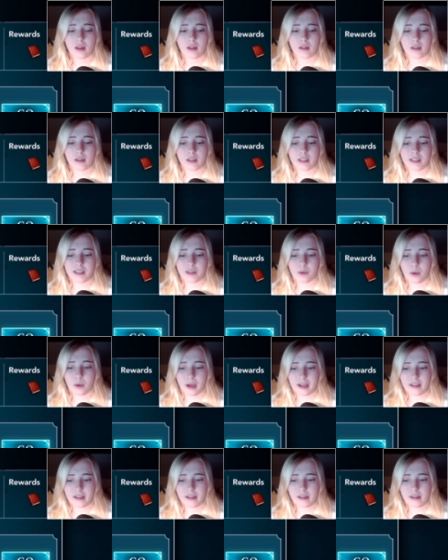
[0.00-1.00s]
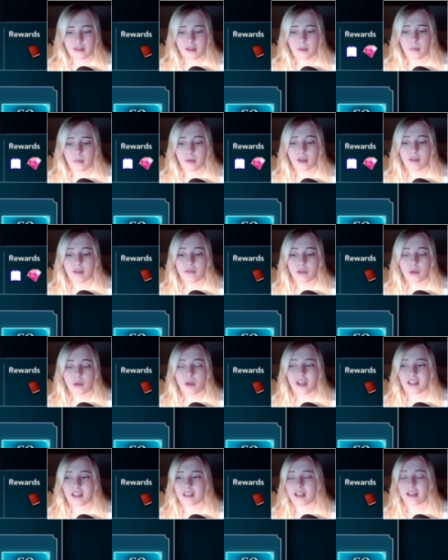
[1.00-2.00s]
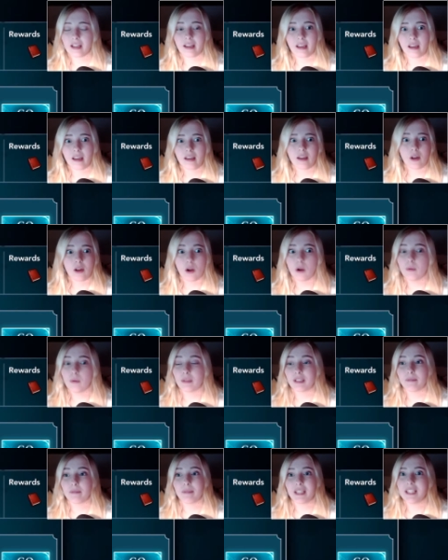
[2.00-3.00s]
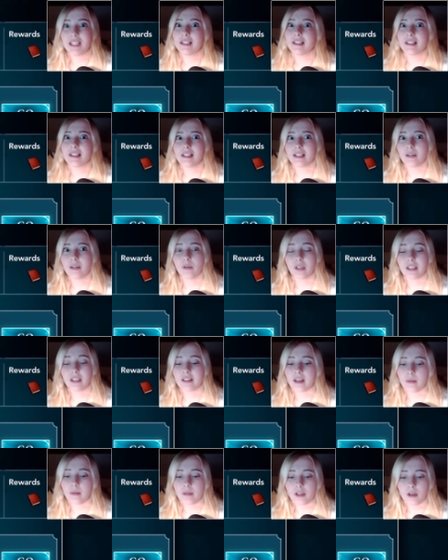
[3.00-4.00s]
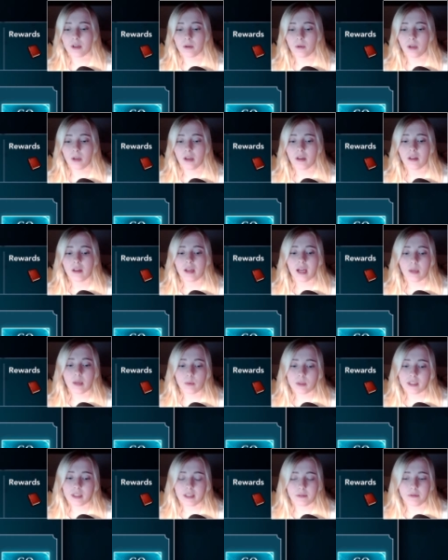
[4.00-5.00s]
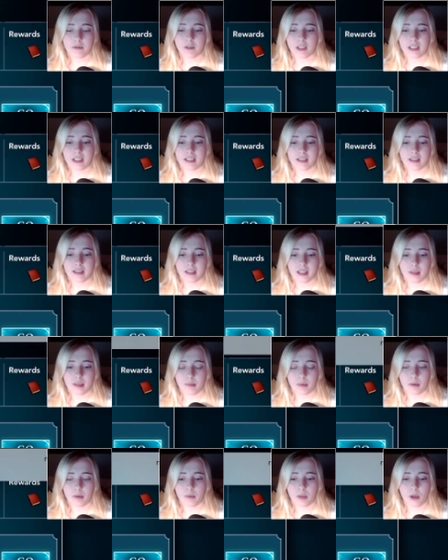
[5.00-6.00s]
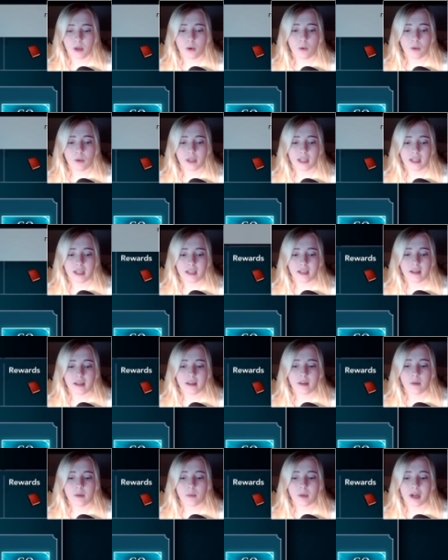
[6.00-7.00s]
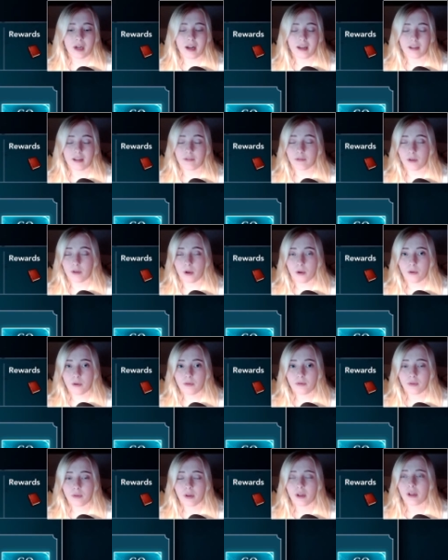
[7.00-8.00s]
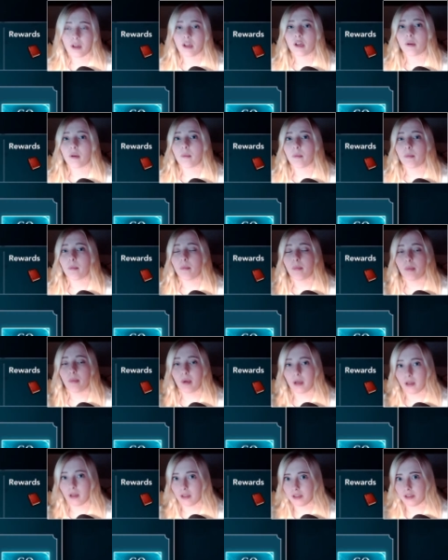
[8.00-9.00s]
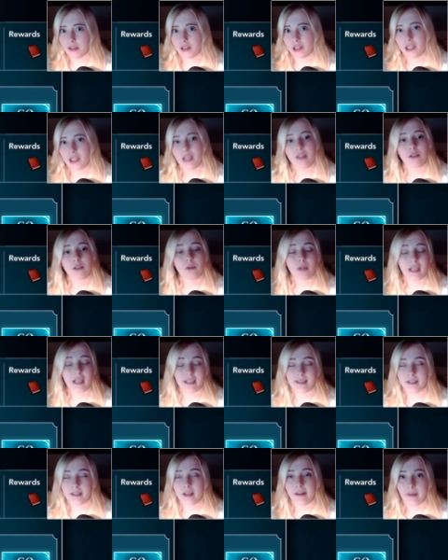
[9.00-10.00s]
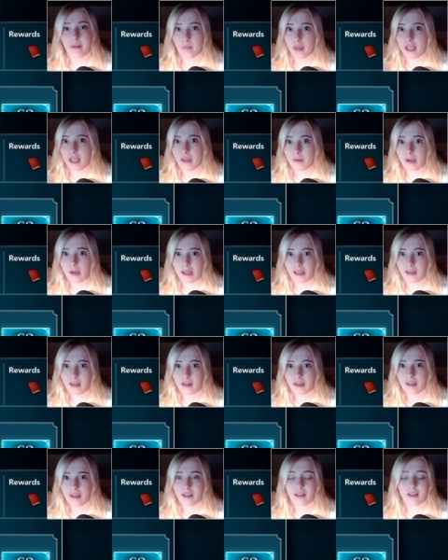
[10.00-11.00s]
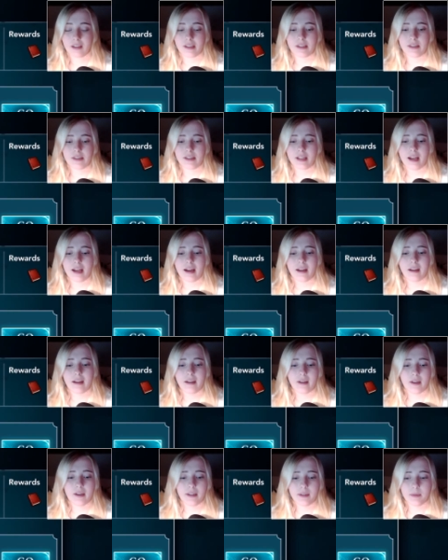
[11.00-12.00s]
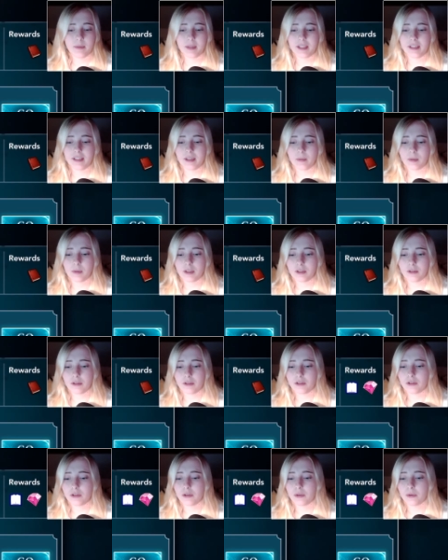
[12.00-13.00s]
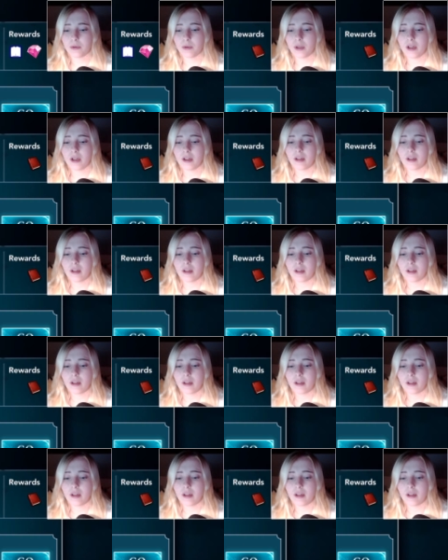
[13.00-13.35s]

this quest. But if you guys like comment immediately on this episode, I will definitely keep on recording where I left off. But you guys gotta be quick, because otherwise I will just do